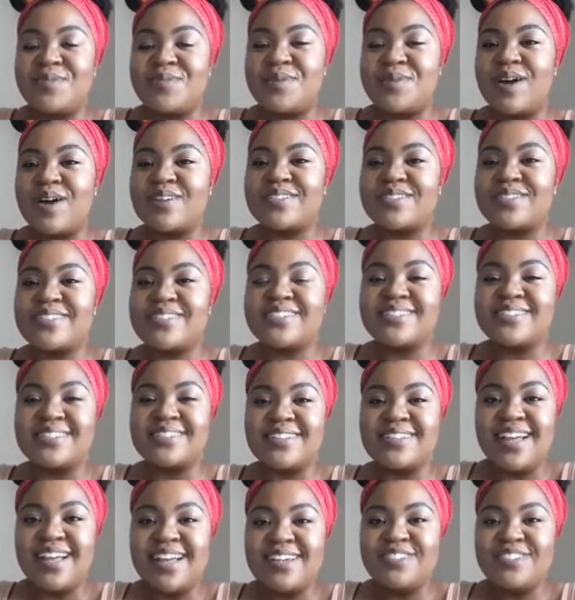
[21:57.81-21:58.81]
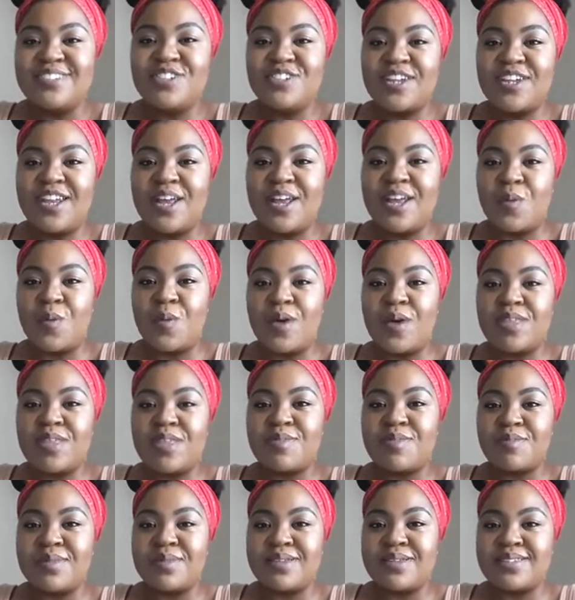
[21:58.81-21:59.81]
We are still chilling with
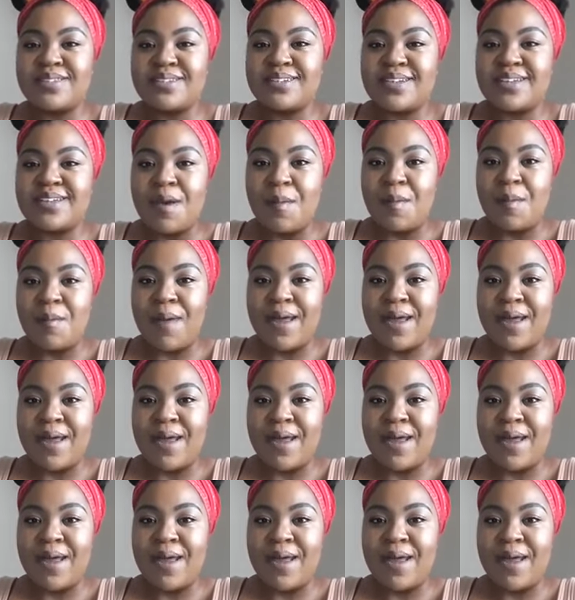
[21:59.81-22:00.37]
Mr.